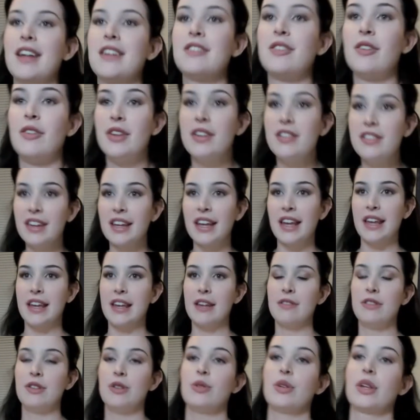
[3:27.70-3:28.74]
So this like
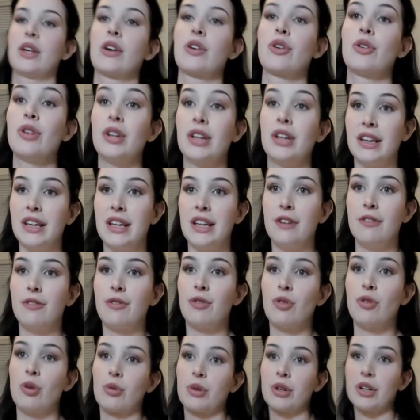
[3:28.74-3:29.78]
gives you like a good lean
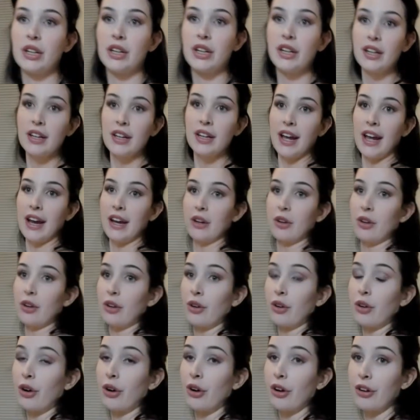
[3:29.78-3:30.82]
forward and a
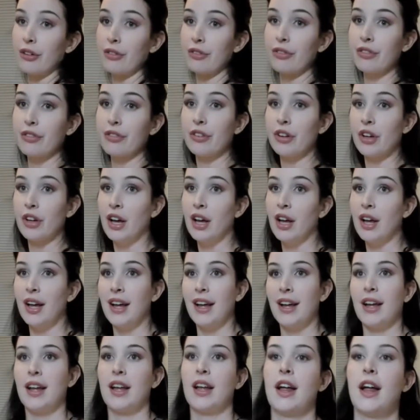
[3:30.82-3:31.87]
good curve.
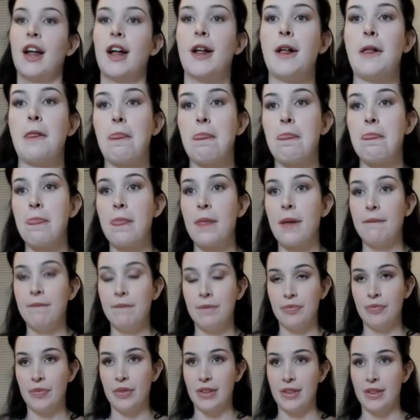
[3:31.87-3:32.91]
Um,
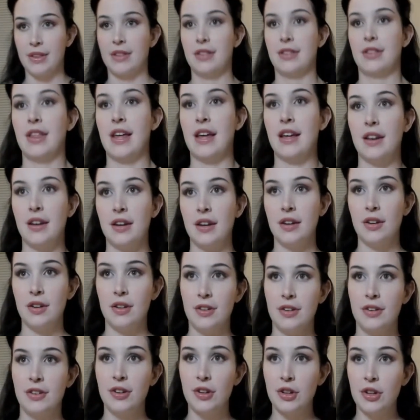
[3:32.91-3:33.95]
that
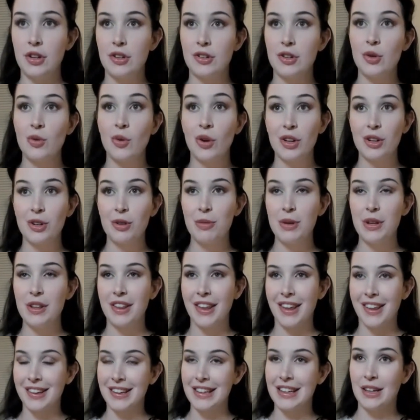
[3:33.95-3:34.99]
see because you want to be
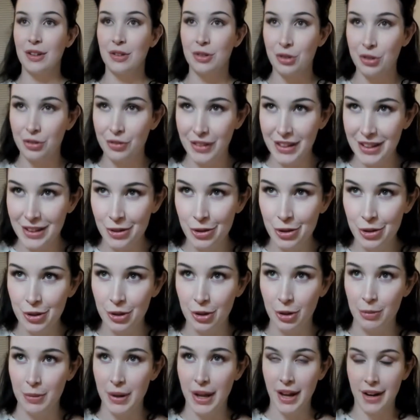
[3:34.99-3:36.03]
like leaning sort of into
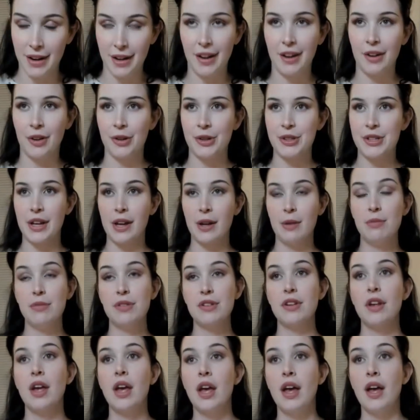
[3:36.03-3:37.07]
your man at all
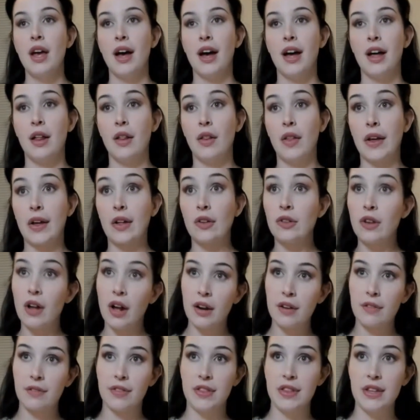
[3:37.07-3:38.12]
times. Like a
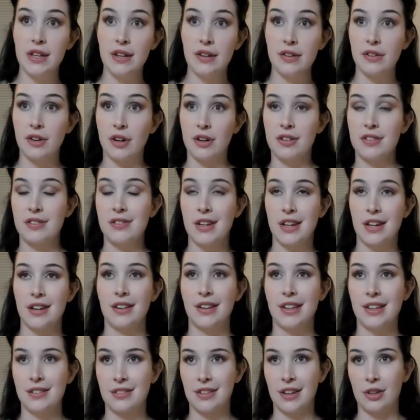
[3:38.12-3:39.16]
lot of these are
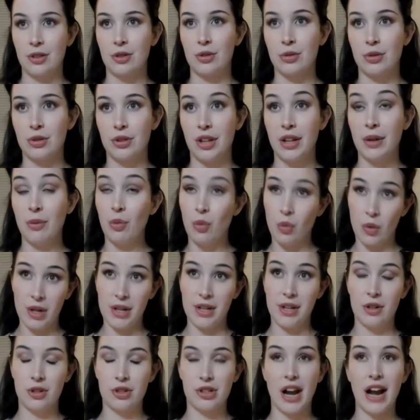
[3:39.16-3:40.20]
signaling sexual
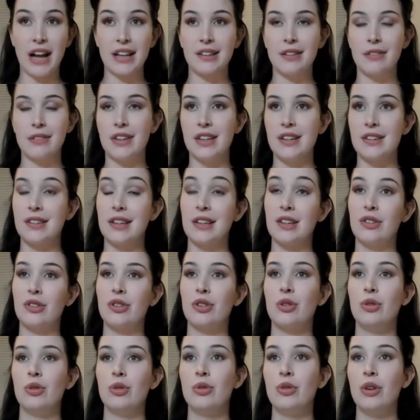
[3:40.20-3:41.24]
one attractiveness and
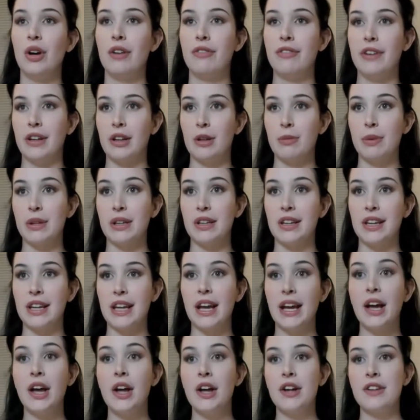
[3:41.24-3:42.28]
two
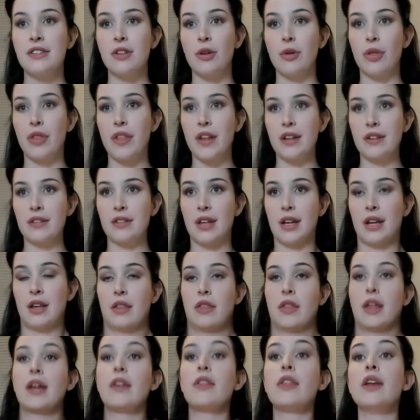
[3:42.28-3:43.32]
availability. So things
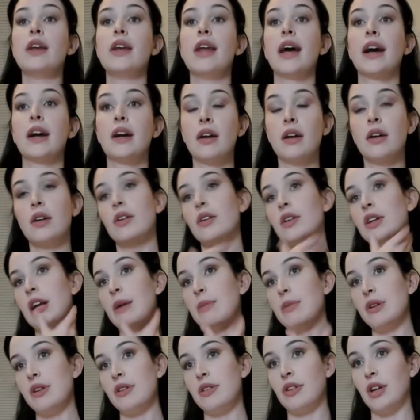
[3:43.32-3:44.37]
like the neck
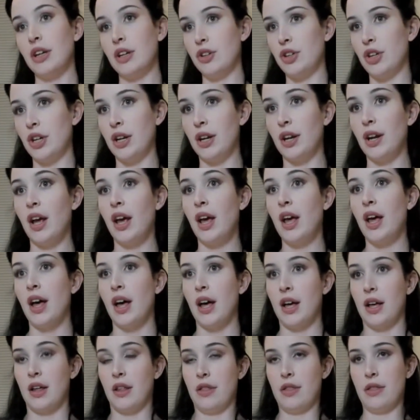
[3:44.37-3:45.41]
demonstration,
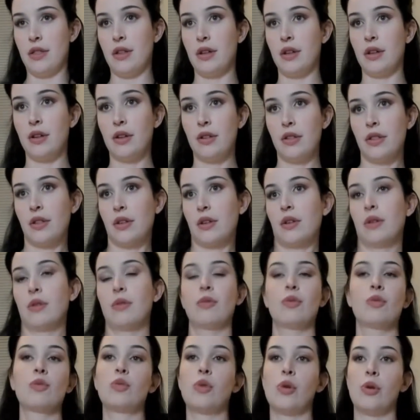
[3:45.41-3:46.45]
the
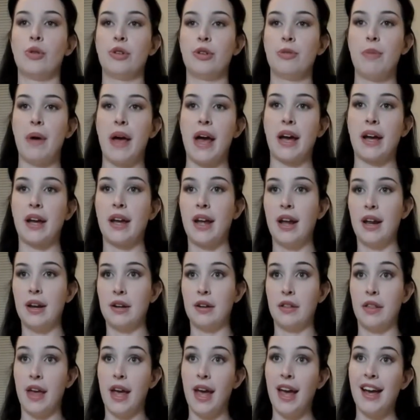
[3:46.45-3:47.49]
rolled back
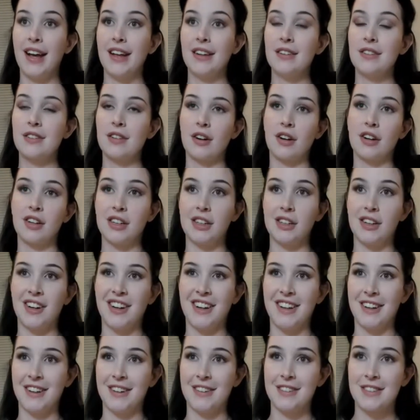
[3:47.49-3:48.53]
and the hands are
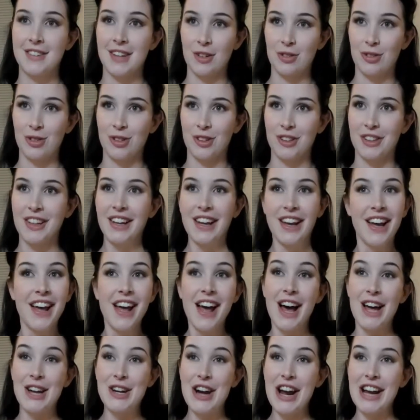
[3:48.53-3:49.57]
sexual
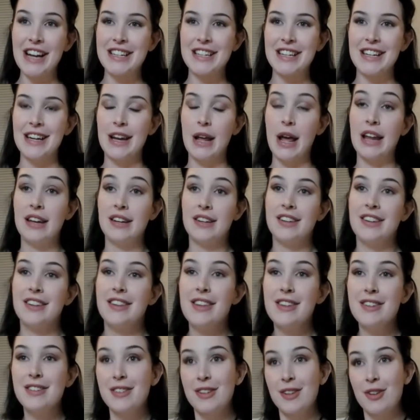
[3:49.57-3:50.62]
attraction, and
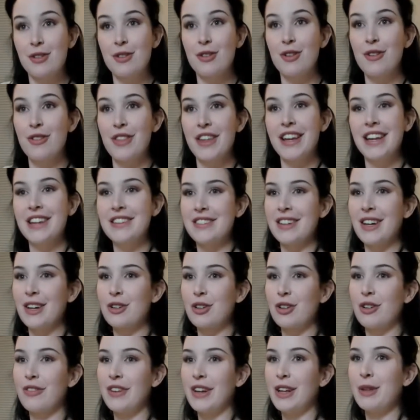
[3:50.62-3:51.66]
this sort of thing is
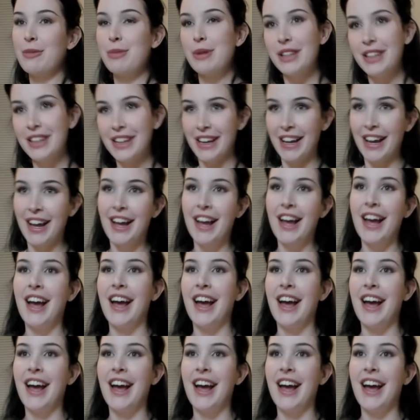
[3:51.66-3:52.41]
sexual availability.